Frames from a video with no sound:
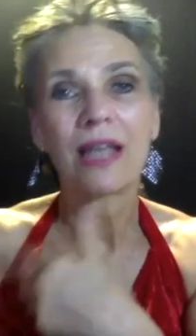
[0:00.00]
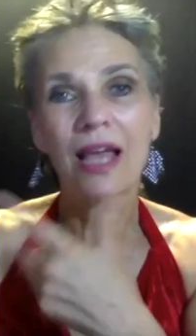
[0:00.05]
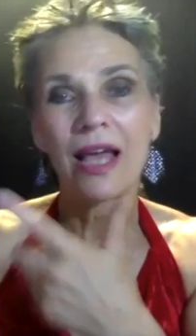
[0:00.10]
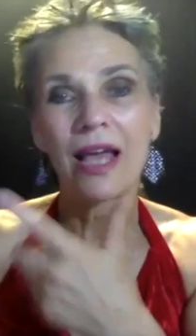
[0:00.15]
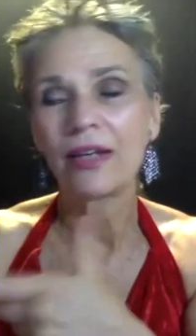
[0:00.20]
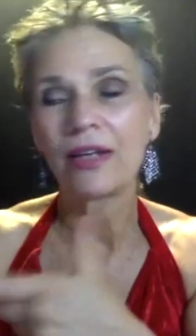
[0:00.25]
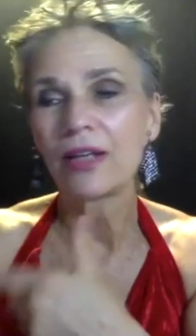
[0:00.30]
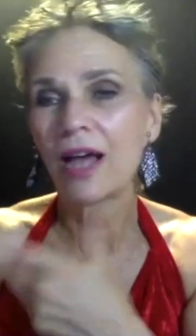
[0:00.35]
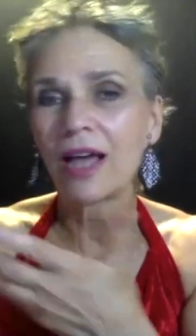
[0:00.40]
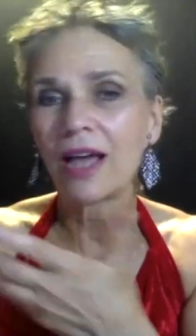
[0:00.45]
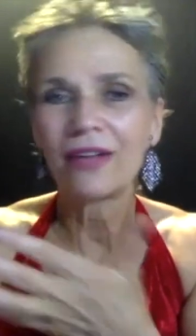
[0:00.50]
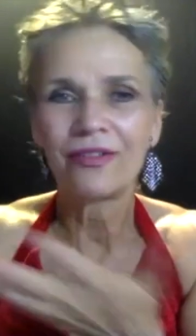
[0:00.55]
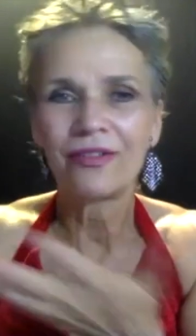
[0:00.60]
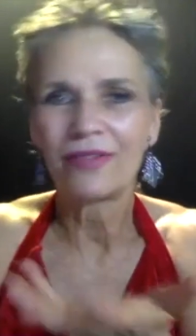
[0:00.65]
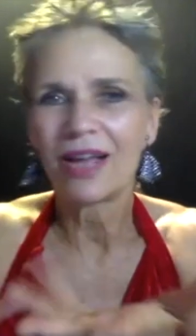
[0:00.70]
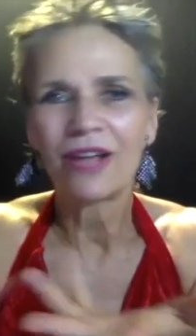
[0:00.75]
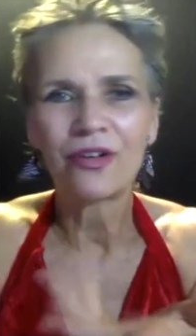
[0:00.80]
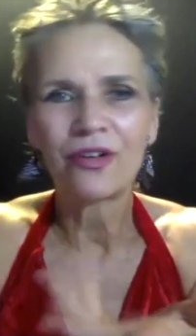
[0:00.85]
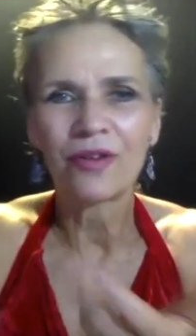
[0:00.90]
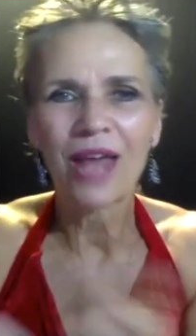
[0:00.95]
And I
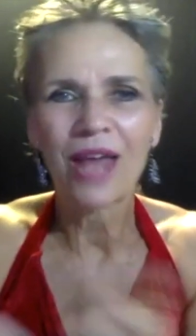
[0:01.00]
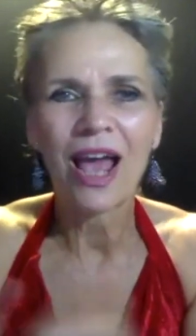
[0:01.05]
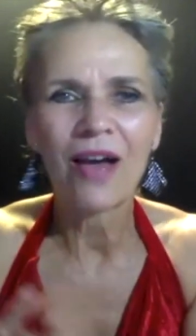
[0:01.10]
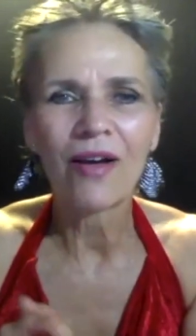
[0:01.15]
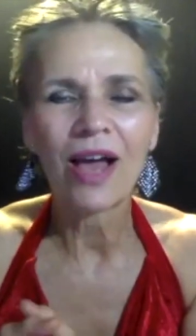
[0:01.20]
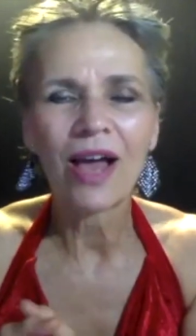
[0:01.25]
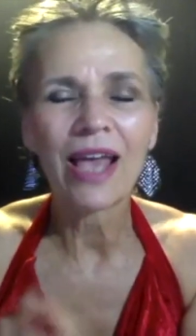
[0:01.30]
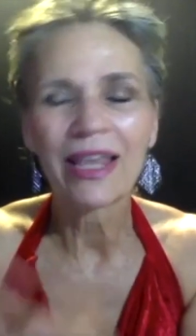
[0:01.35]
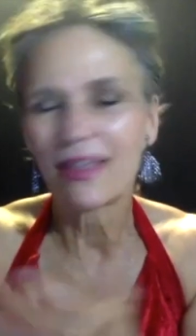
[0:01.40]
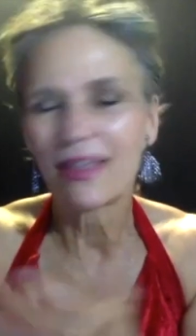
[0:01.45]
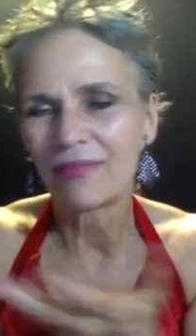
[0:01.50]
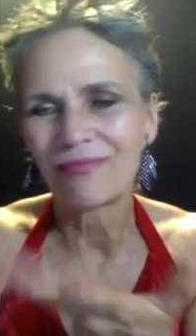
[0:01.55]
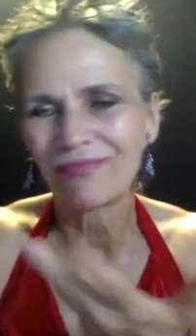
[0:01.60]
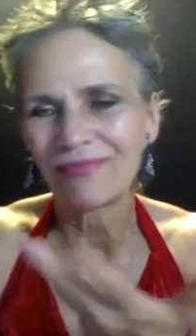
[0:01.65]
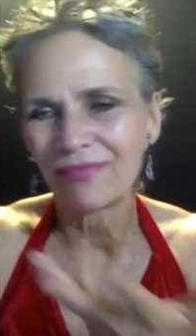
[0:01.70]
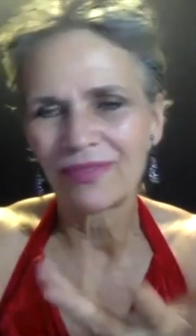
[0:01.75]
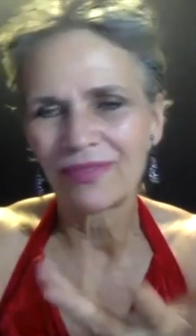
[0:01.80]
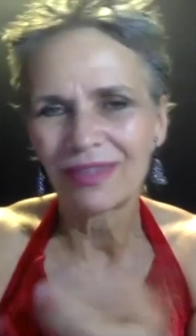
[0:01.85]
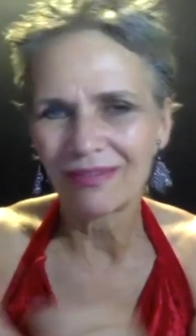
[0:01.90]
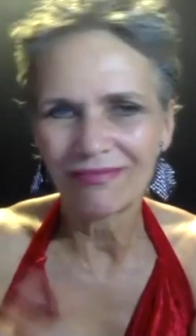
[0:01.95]
don't
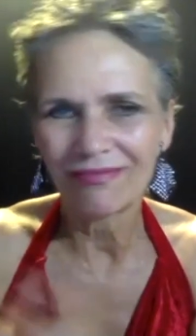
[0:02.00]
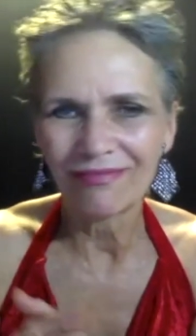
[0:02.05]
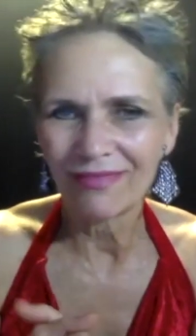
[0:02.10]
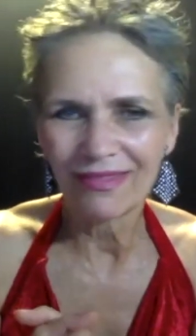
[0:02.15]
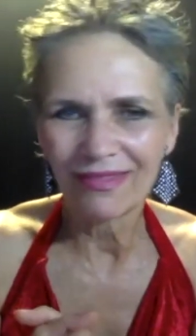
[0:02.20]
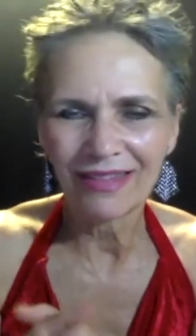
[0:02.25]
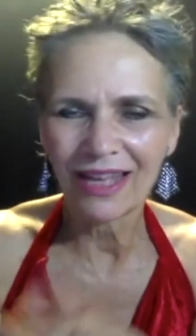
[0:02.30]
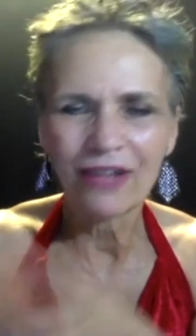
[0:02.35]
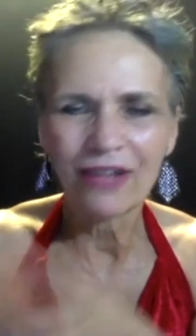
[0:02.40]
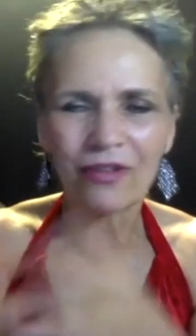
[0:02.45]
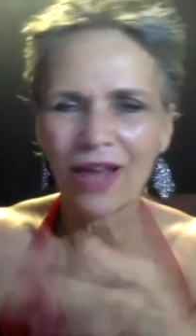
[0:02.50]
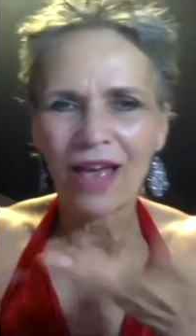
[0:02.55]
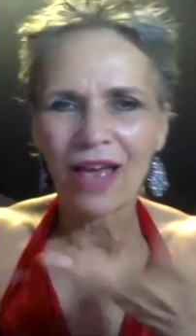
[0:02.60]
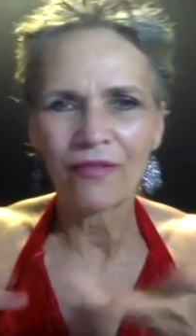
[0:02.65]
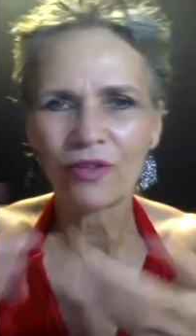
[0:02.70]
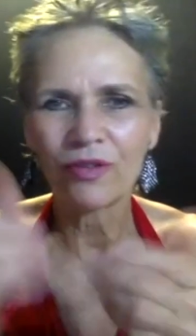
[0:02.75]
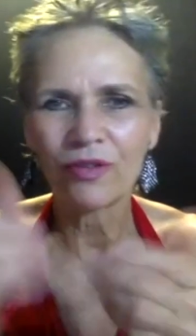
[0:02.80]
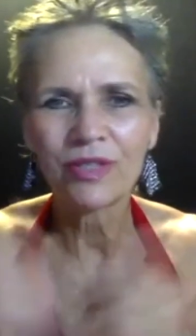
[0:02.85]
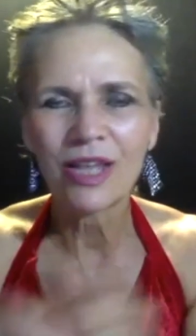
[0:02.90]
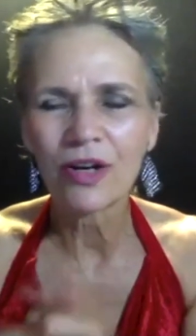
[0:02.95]
have
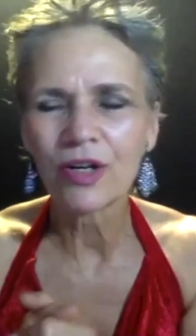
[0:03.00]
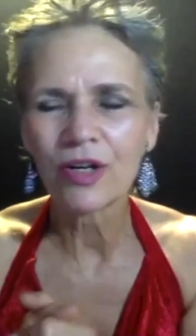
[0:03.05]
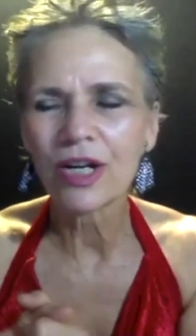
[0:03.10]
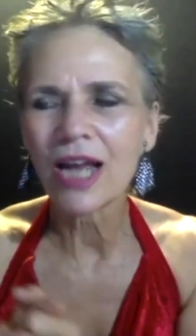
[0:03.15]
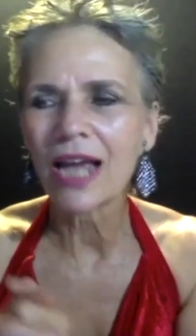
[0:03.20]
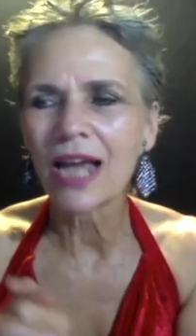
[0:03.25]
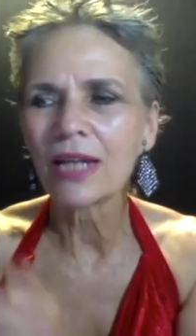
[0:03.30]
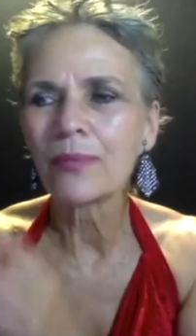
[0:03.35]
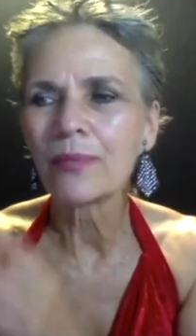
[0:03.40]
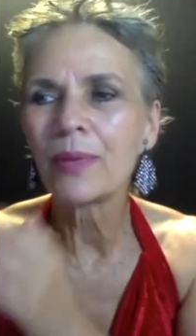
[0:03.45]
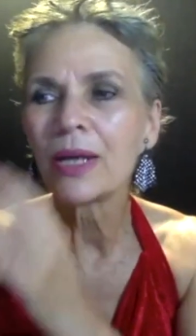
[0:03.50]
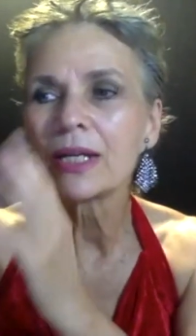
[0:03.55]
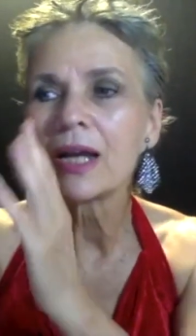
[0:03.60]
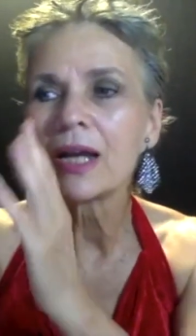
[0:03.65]
those there tonight, but